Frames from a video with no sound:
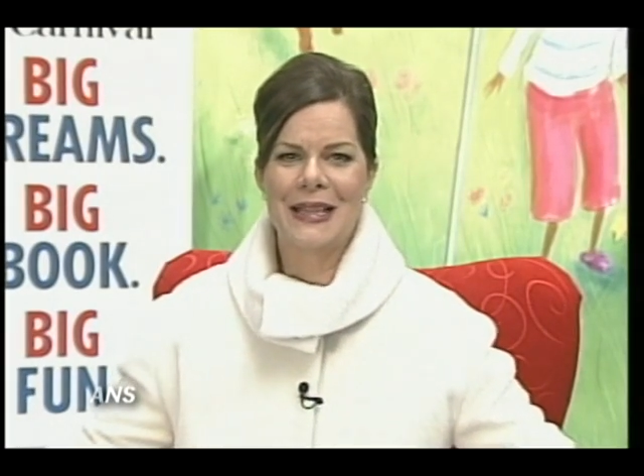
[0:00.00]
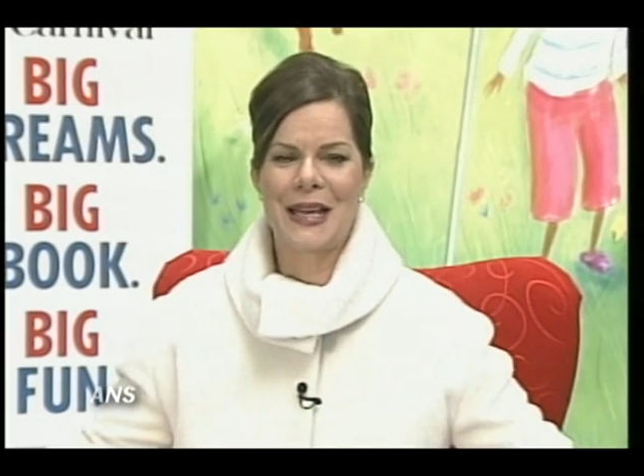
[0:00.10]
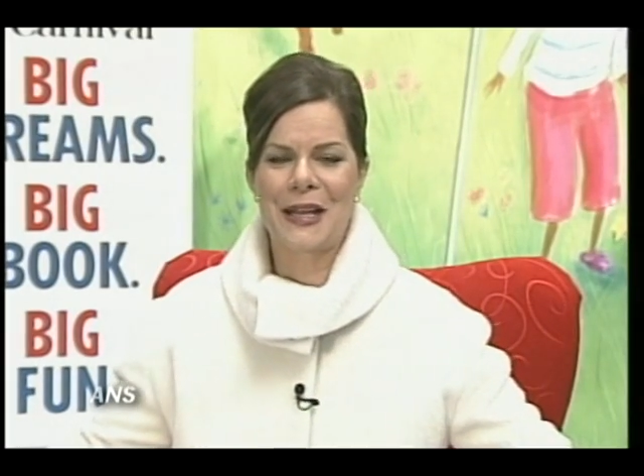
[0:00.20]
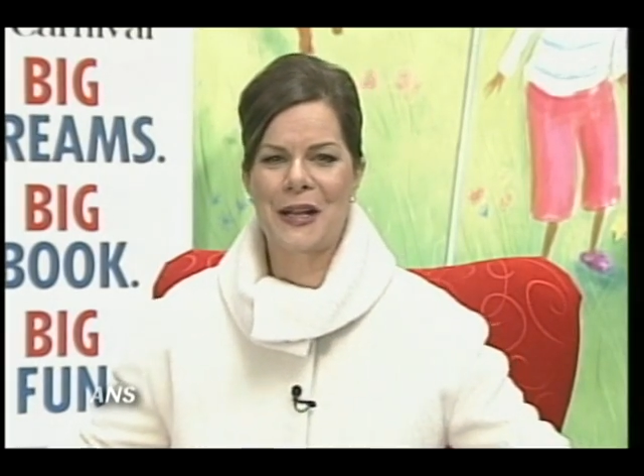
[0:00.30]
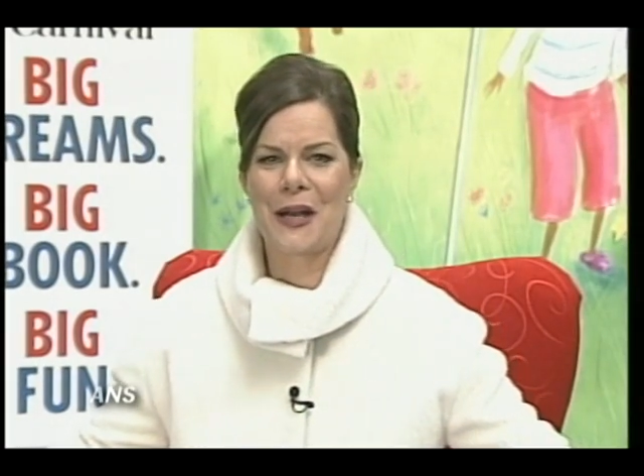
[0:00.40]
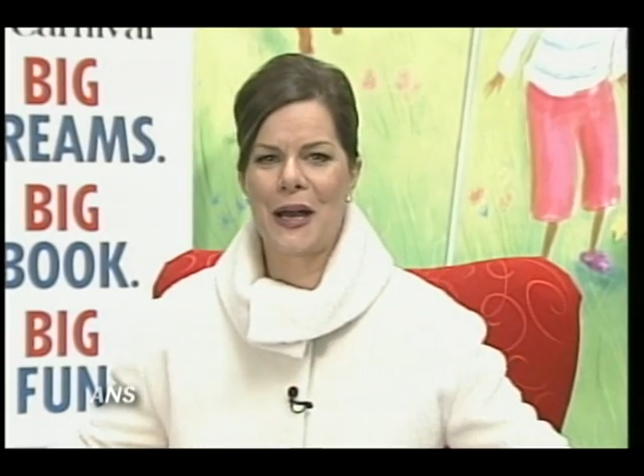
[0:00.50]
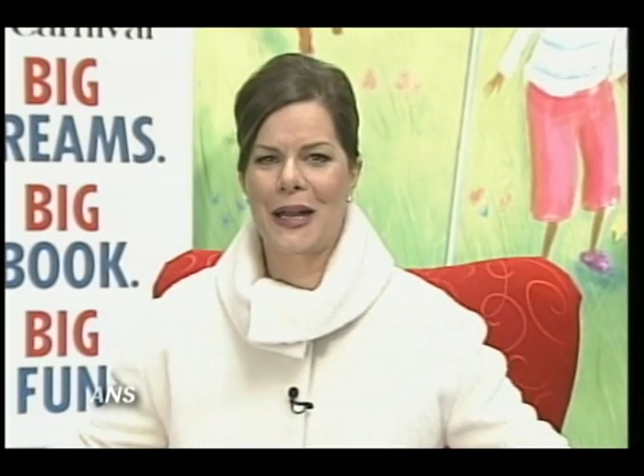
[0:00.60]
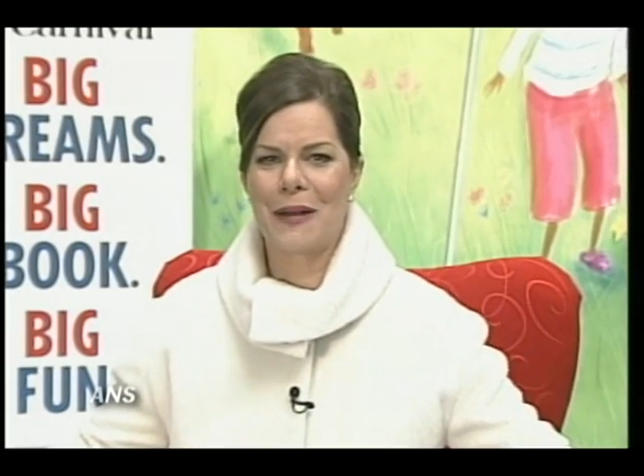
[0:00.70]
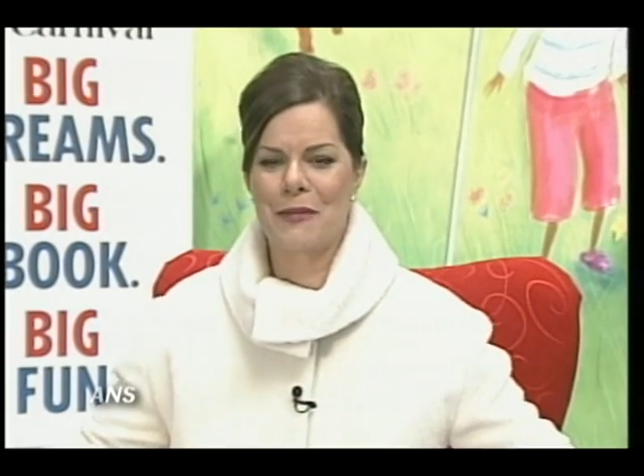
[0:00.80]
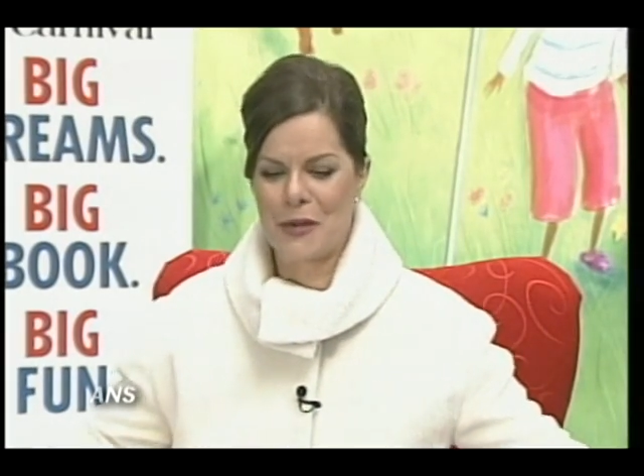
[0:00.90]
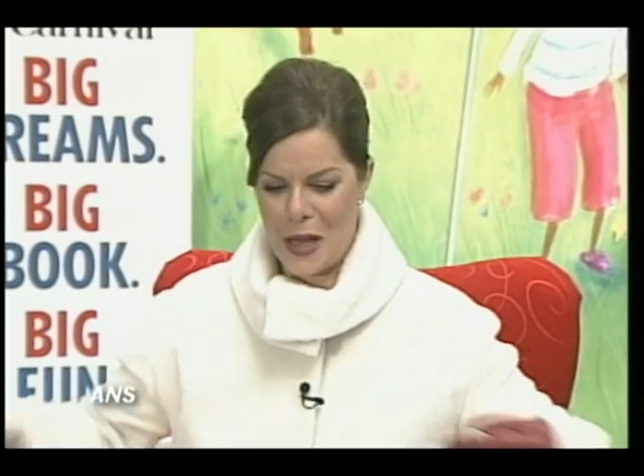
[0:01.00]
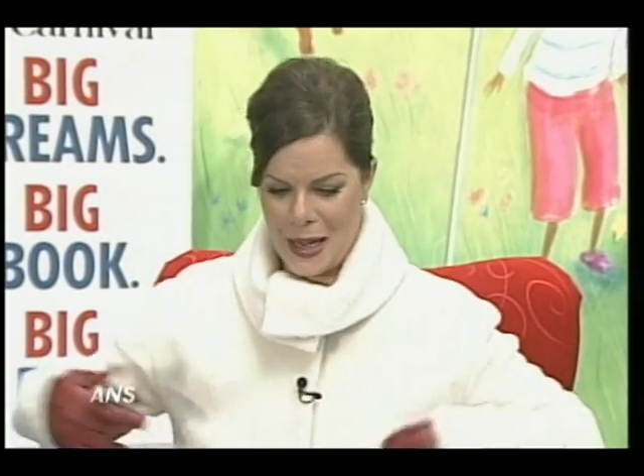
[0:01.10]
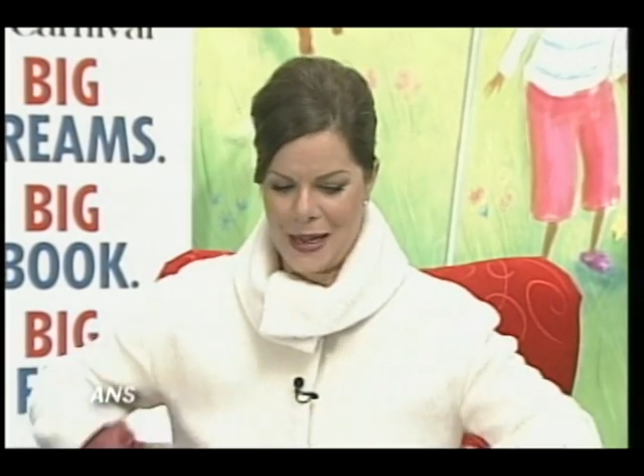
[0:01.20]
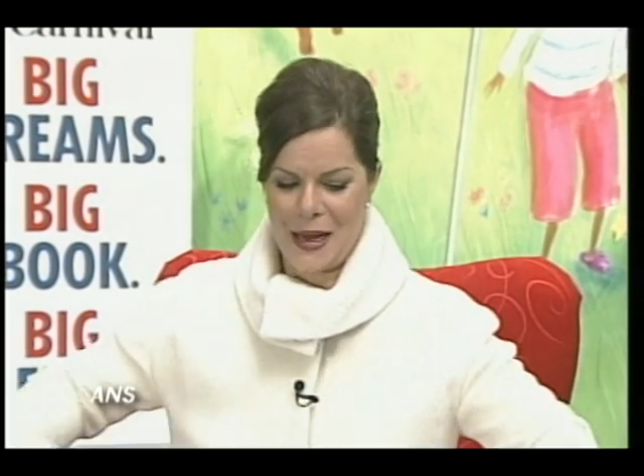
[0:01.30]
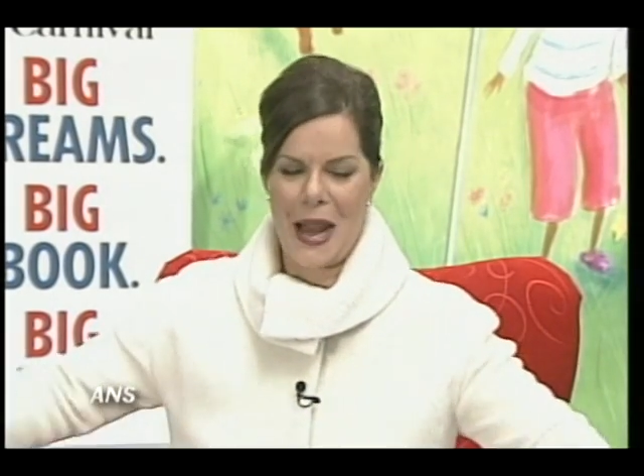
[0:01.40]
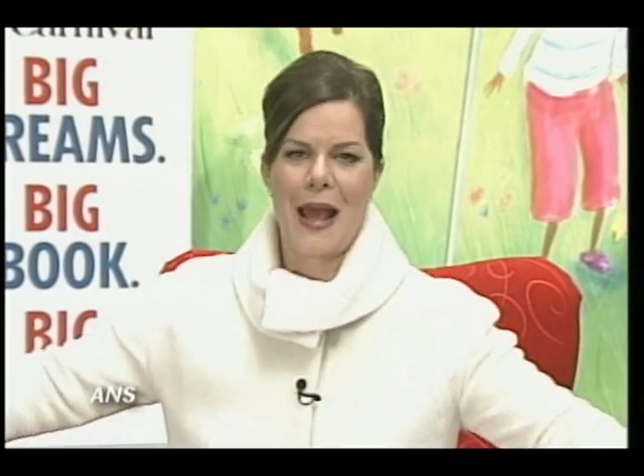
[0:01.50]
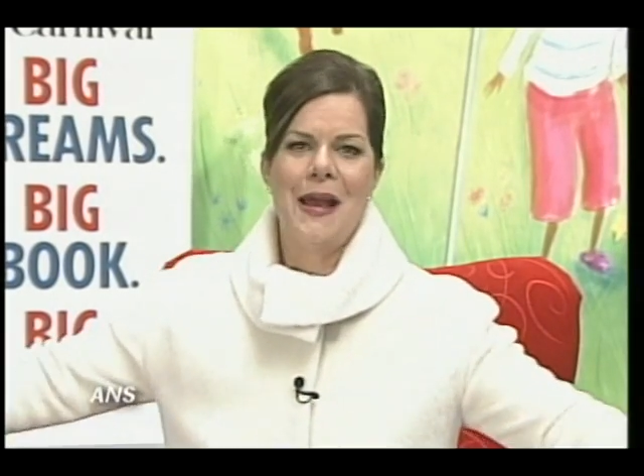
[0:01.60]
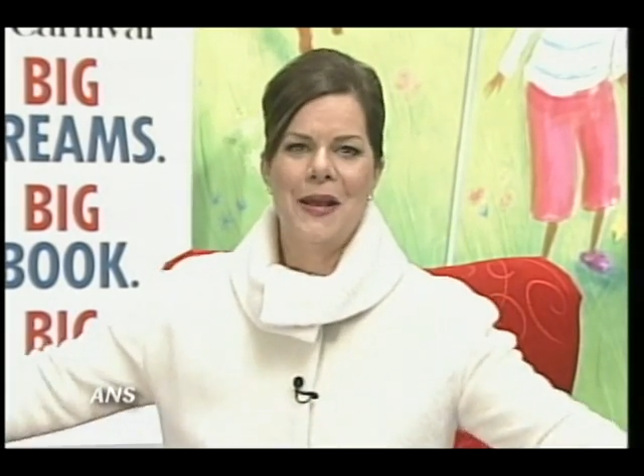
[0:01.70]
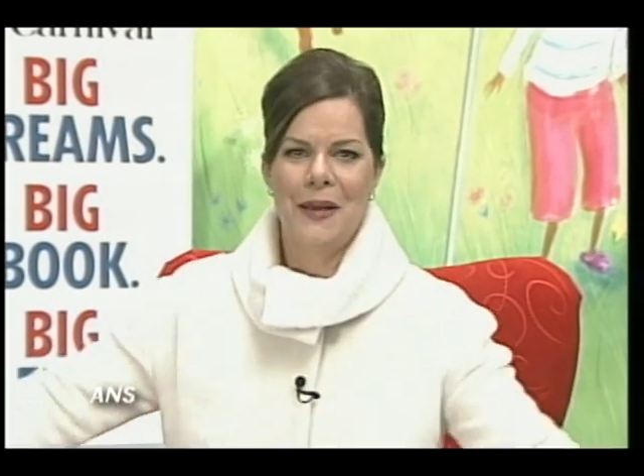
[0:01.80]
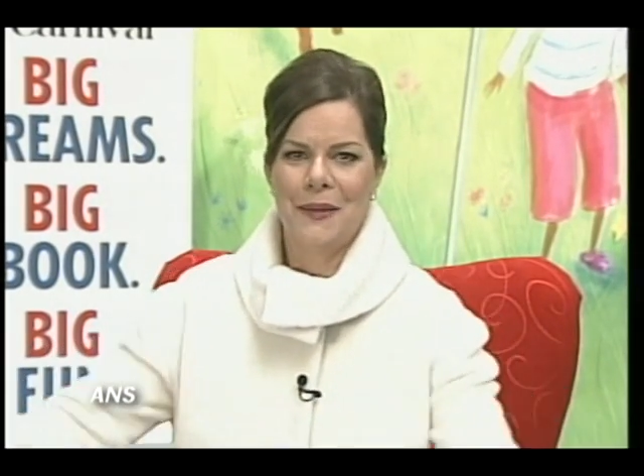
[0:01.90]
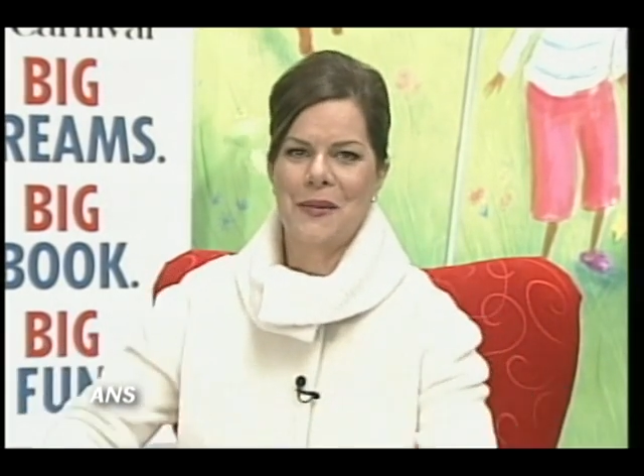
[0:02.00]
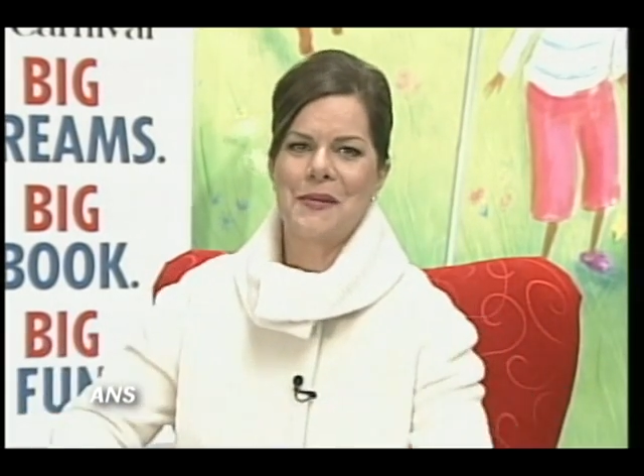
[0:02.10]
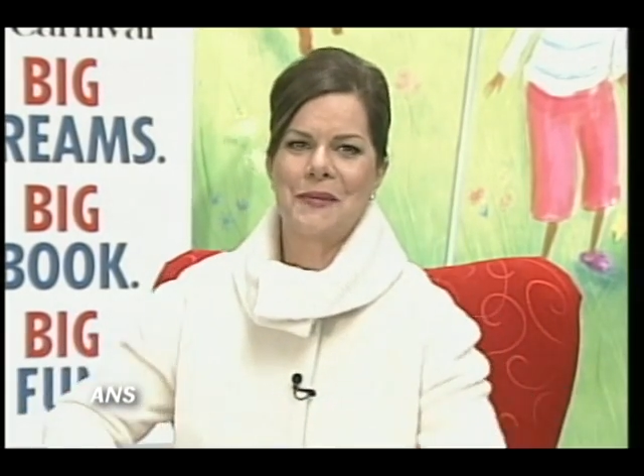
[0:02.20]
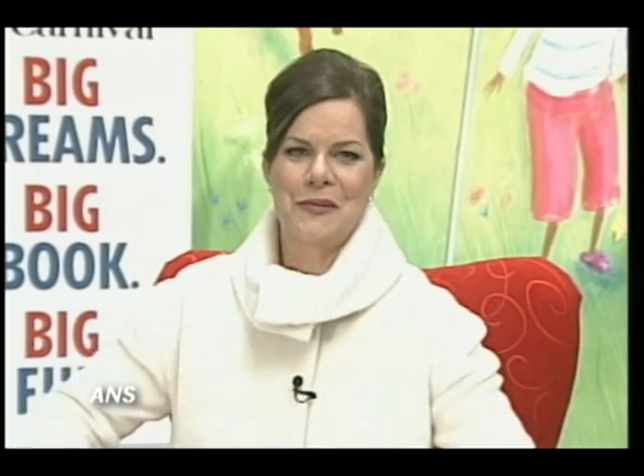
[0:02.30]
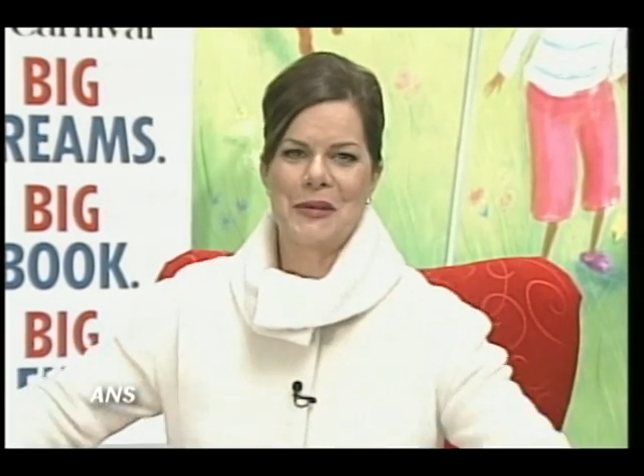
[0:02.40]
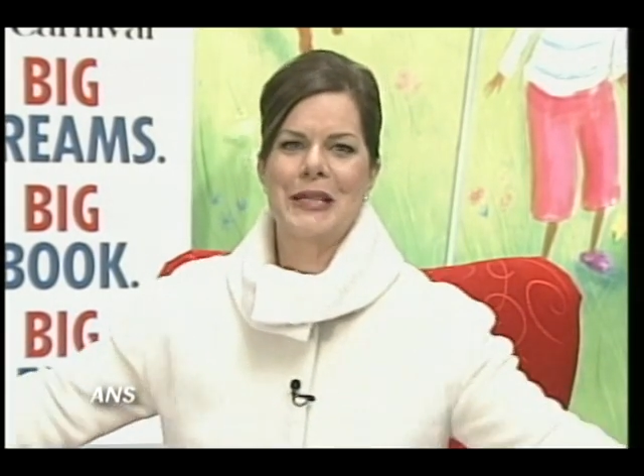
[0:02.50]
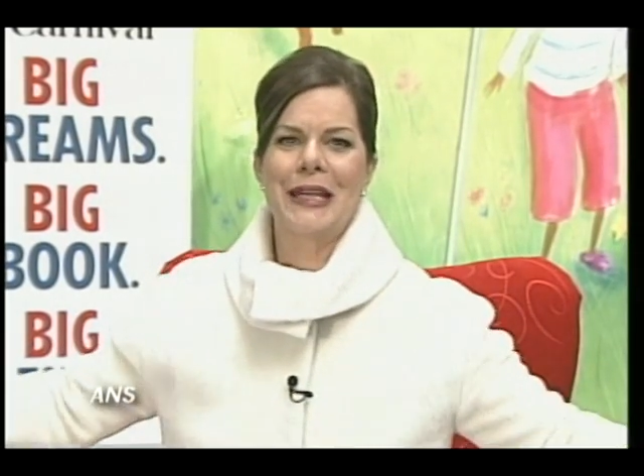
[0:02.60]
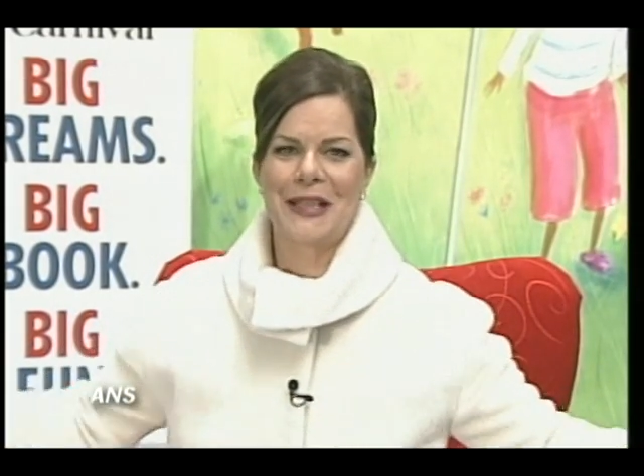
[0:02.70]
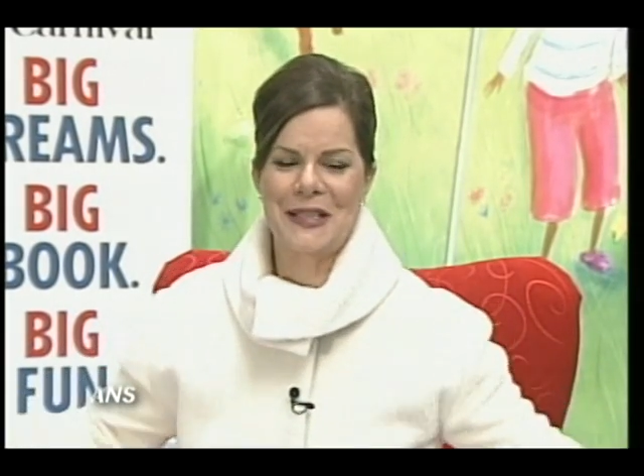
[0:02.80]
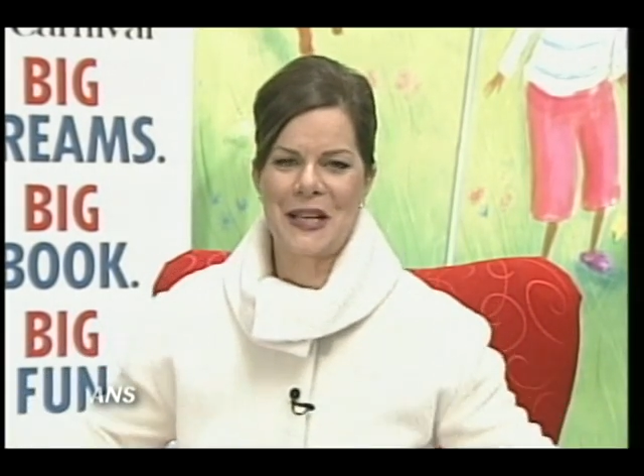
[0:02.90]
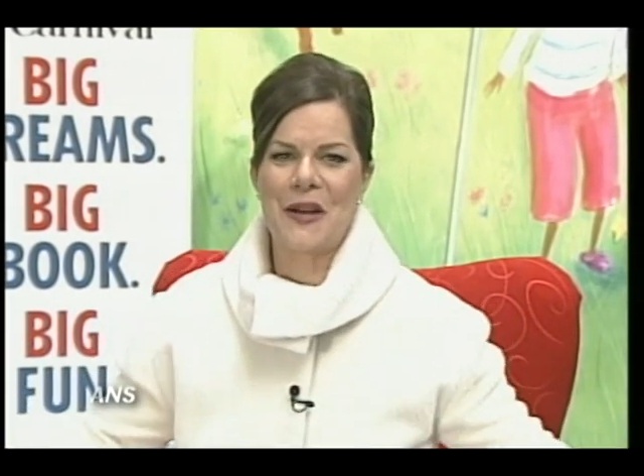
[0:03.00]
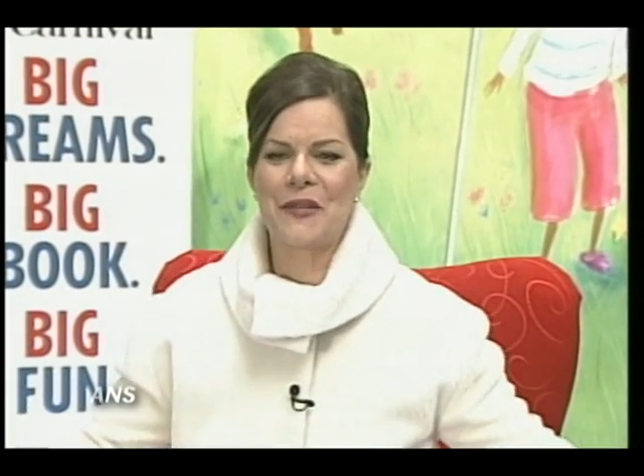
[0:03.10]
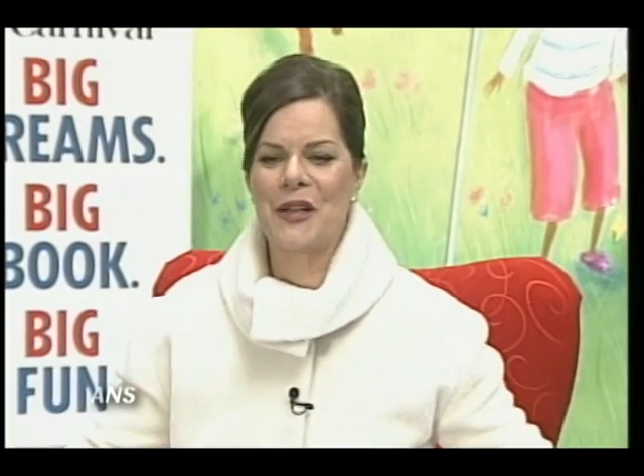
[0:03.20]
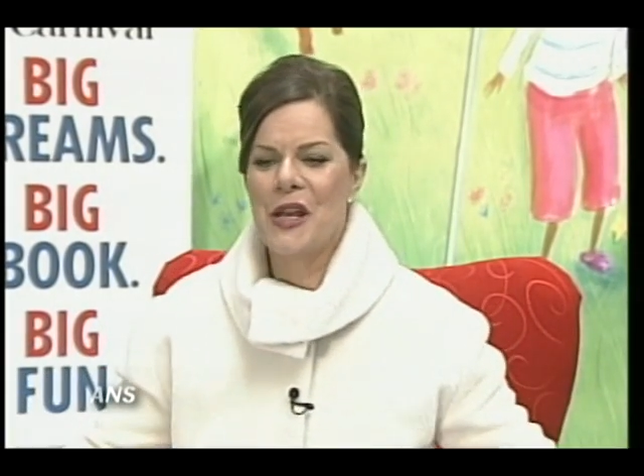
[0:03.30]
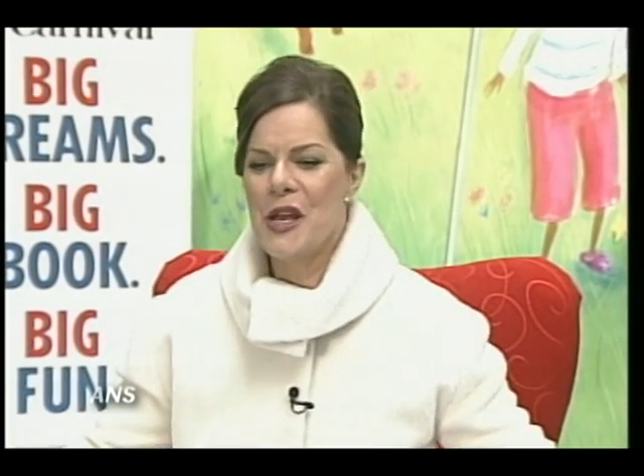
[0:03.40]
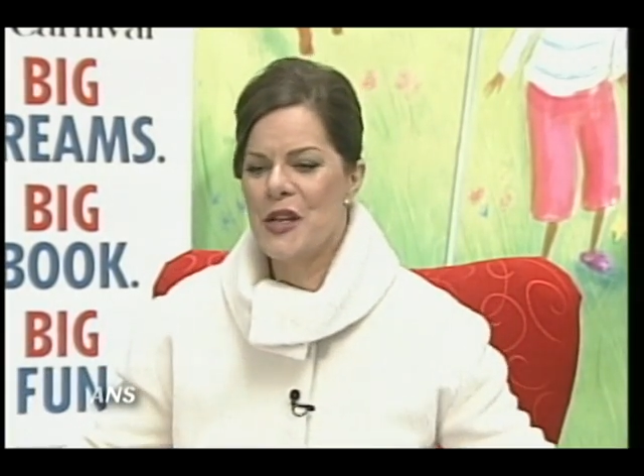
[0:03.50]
Thank God I'm not in a ridiculous outfit.